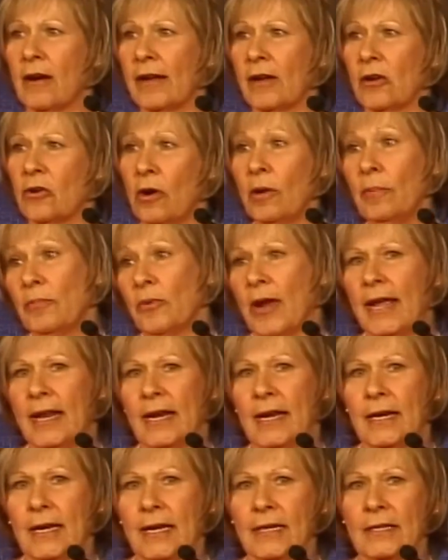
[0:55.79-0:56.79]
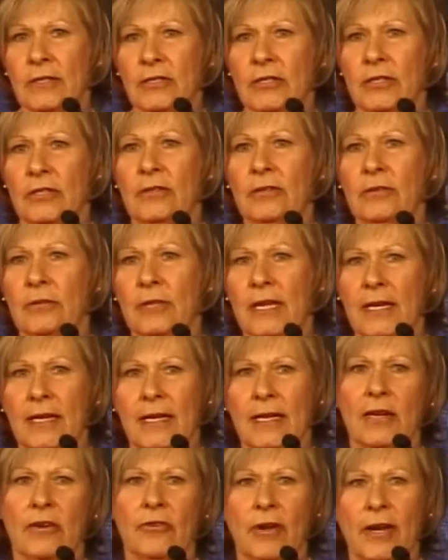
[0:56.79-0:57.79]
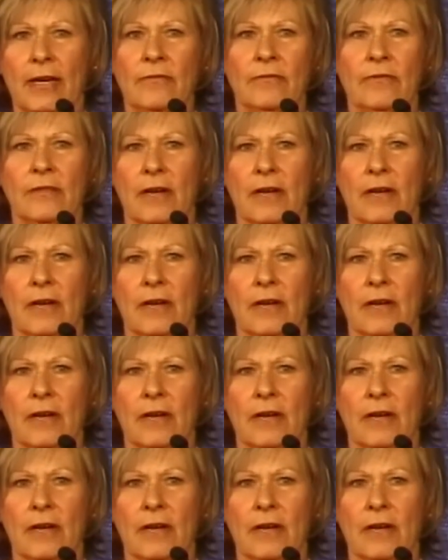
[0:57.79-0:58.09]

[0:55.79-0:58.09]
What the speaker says: incorporated into the integrative